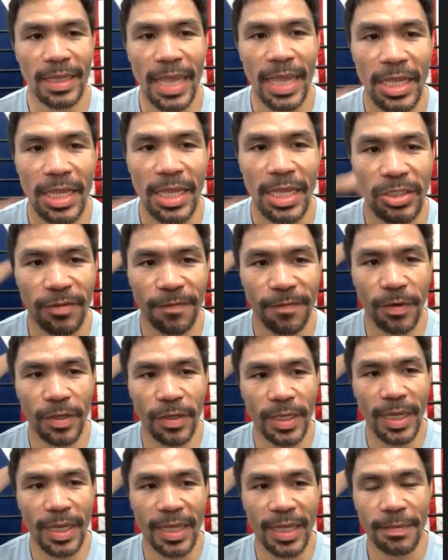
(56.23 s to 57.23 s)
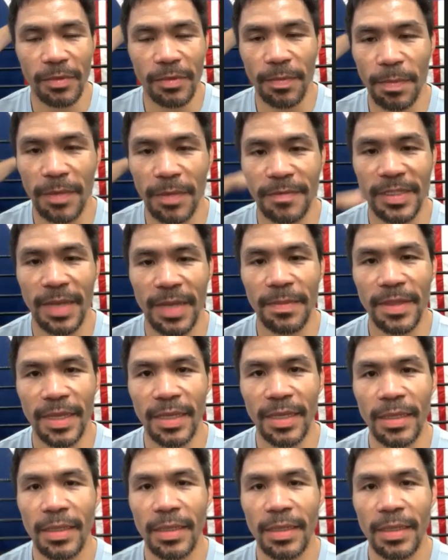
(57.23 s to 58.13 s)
age of 40, I have to prove something.